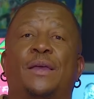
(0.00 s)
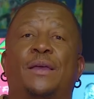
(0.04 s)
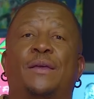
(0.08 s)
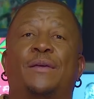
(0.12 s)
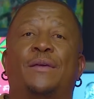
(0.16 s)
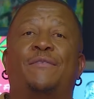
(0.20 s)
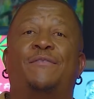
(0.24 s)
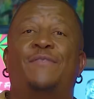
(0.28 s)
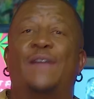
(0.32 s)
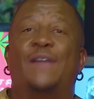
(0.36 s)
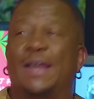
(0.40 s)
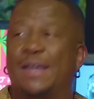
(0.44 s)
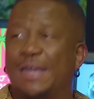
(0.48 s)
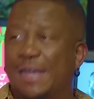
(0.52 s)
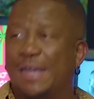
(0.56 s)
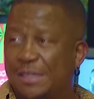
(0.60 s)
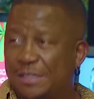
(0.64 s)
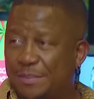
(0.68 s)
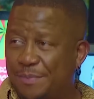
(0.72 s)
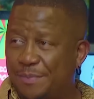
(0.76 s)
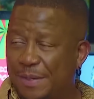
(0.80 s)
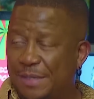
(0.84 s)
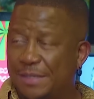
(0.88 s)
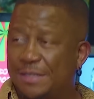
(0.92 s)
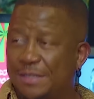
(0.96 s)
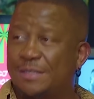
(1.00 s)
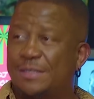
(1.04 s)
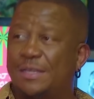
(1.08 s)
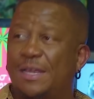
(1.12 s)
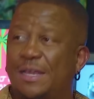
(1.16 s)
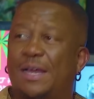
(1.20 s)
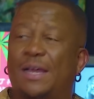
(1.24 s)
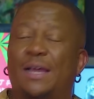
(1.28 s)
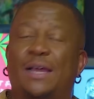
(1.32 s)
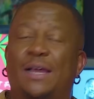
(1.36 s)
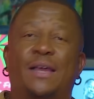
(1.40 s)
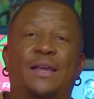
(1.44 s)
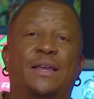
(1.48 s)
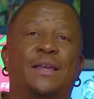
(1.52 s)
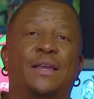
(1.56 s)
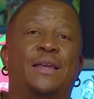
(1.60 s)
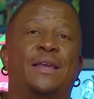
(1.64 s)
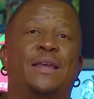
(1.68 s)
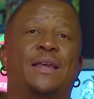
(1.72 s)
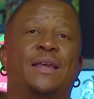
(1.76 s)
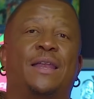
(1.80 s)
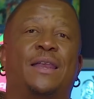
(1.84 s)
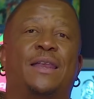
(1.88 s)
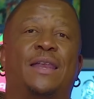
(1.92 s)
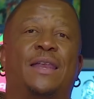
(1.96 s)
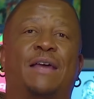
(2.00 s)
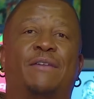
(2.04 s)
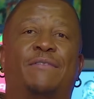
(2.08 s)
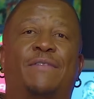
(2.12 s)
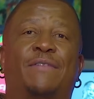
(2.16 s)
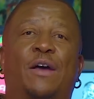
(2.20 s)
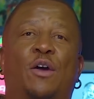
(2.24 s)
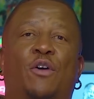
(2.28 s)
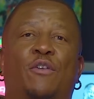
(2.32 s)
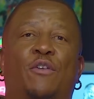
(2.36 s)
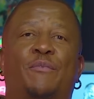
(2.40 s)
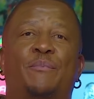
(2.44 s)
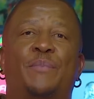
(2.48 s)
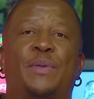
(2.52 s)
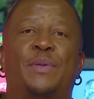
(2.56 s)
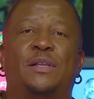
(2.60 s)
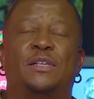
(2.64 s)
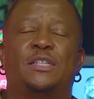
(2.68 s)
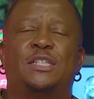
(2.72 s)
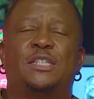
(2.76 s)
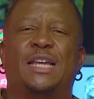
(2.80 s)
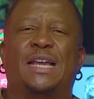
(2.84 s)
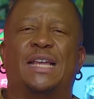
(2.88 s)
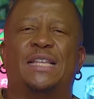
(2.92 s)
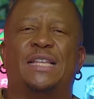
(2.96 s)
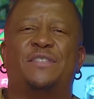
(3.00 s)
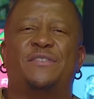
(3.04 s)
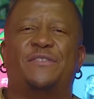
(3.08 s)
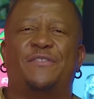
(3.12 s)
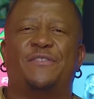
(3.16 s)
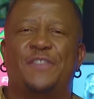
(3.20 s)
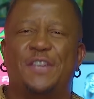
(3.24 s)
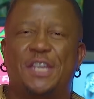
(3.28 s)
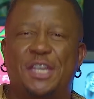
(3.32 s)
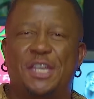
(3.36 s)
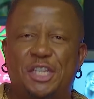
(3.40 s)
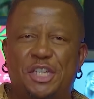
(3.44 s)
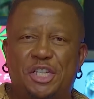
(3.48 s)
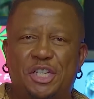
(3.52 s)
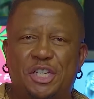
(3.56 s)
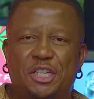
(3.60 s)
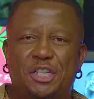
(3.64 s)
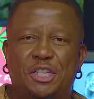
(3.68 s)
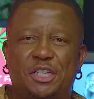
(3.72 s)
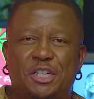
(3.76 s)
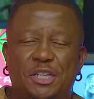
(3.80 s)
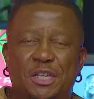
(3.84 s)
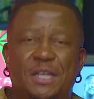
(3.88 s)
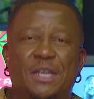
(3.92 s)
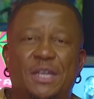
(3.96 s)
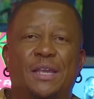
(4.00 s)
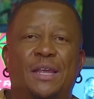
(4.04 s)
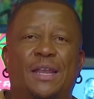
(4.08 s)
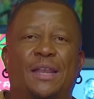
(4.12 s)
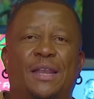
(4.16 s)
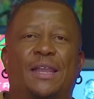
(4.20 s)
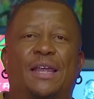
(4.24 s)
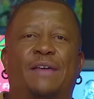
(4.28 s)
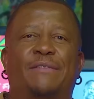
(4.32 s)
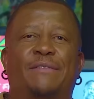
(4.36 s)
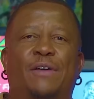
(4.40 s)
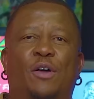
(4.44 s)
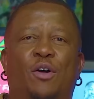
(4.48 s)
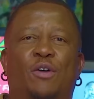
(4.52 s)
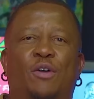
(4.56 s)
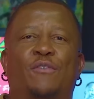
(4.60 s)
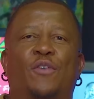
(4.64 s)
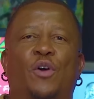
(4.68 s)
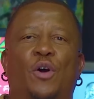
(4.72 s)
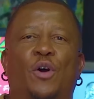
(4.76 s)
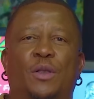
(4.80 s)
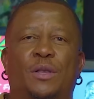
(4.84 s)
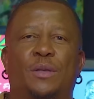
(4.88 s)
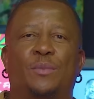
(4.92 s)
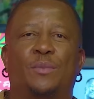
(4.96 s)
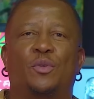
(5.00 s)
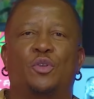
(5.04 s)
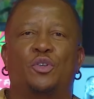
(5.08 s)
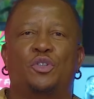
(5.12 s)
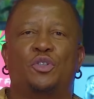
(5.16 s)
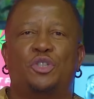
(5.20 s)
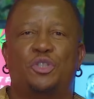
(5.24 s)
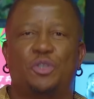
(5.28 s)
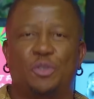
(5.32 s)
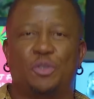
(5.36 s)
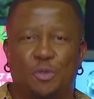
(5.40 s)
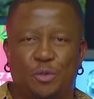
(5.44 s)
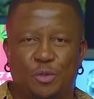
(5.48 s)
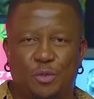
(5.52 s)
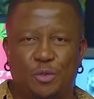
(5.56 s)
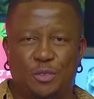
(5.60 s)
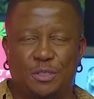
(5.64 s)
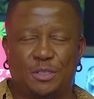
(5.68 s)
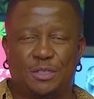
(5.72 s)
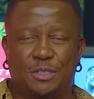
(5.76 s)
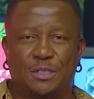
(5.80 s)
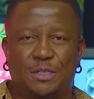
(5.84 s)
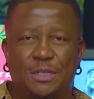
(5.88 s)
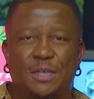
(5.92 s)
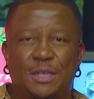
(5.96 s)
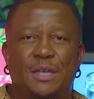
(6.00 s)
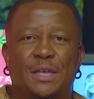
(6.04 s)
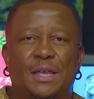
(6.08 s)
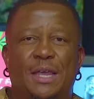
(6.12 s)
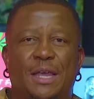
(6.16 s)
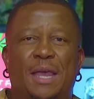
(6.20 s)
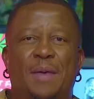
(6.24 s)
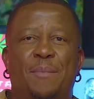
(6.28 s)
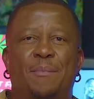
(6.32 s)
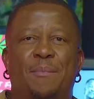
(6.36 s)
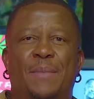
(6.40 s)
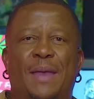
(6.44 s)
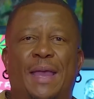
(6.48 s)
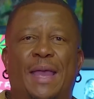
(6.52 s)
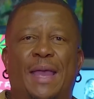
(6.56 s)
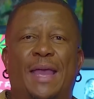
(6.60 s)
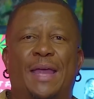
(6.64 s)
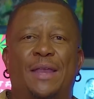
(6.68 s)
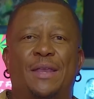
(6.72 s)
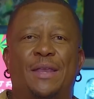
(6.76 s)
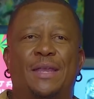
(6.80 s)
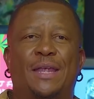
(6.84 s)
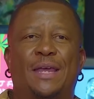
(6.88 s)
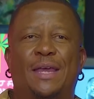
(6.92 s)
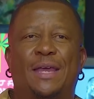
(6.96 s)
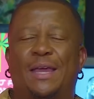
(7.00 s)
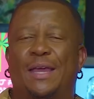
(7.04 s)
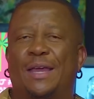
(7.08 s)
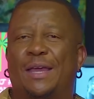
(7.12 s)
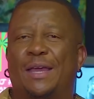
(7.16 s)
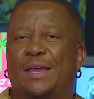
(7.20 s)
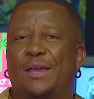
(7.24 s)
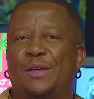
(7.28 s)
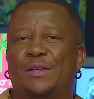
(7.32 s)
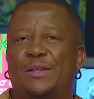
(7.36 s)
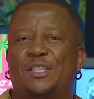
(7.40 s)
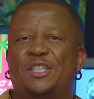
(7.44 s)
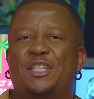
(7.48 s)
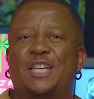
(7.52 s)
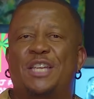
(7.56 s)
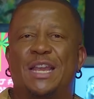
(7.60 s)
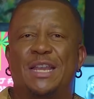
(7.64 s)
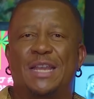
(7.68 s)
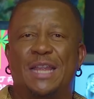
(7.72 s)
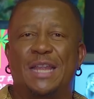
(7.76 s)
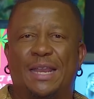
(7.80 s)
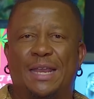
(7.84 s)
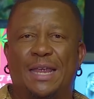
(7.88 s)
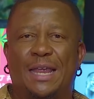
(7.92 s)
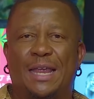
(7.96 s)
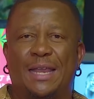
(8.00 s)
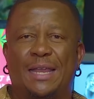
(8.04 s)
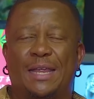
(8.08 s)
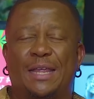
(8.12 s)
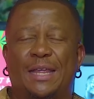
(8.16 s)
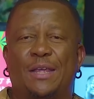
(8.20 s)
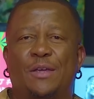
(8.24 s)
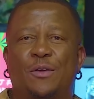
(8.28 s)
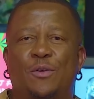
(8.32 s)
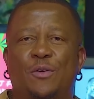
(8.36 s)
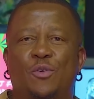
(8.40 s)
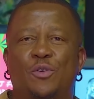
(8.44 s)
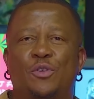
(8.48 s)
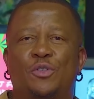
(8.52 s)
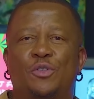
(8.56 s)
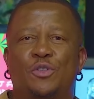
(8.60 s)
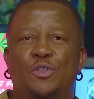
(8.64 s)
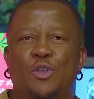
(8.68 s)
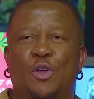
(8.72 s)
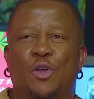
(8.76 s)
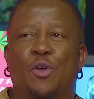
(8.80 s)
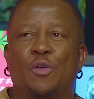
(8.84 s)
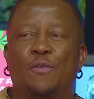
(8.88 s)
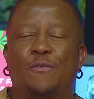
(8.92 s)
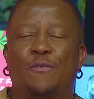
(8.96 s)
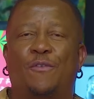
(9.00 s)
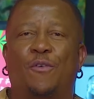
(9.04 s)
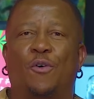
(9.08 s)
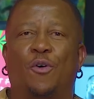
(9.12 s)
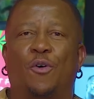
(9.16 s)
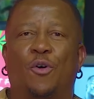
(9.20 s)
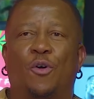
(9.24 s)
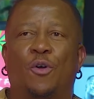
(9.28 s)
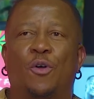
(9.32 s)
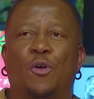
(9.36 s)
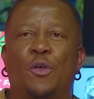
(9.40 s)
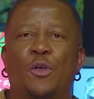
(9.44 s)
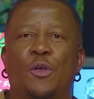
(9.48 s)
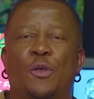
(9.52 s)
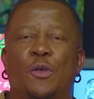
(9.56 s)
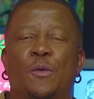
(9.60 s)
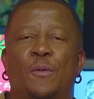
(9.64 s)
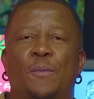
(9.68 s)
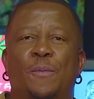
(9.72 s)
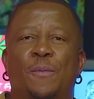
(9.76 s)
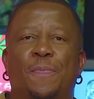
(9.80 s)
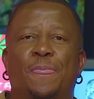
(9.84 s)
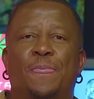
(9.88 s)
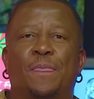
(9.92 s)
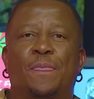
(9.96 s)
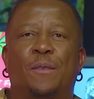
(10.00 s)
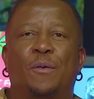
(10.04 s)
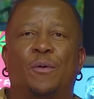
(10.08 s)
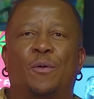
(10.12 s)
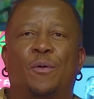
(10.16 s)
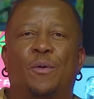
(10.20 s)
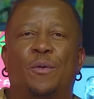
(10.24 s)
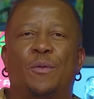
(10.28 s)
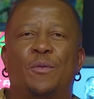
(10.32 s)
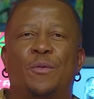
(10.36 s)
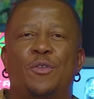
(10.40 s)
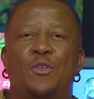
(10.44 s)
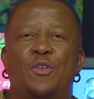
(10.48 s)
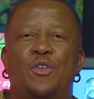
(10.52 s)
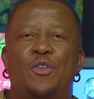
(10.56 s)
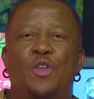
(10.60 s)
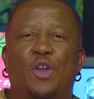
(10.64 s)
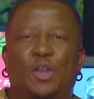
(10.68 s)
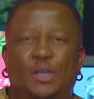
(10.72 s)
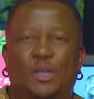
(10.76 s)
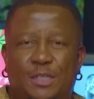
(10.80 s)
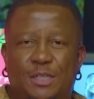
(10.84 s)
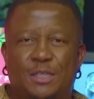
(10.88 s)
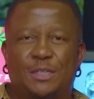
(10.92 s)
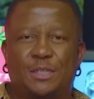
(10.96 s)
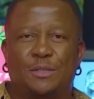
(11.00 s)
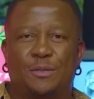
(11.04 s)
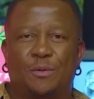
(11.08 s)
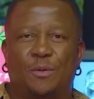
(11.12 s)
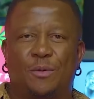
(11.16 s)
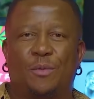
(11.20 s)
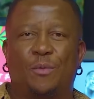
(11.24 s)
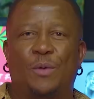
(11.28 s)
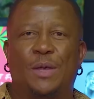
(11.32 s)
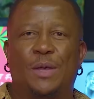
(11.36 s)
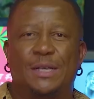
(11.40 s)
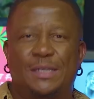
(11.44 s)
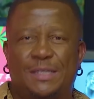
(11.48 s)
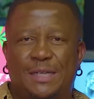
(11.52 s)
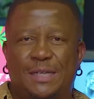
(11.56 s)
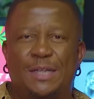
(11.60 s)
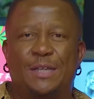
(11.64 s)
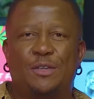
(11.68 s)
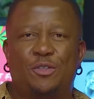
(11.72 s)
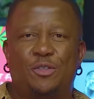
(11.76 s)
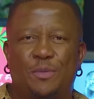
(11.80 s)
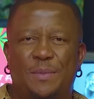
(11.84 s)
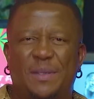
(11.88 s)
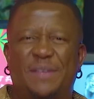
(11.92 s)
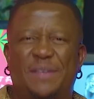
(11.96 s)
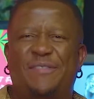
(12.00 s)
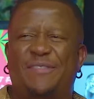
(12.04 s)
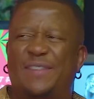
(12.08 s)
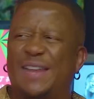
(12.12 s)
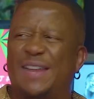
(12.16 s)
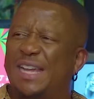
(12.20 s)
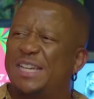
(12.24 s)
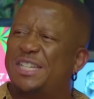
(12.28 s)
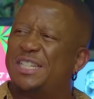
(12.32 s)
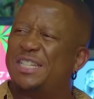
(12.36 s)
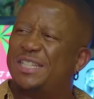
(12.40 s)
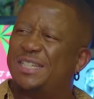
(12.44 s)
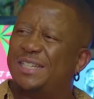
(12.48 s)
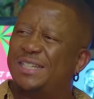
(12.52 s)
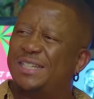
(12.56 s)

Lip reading: finance minister, lover of Pilchard's fish, lover of horrible shoes, a man generally who's known for not wanting to be flashy.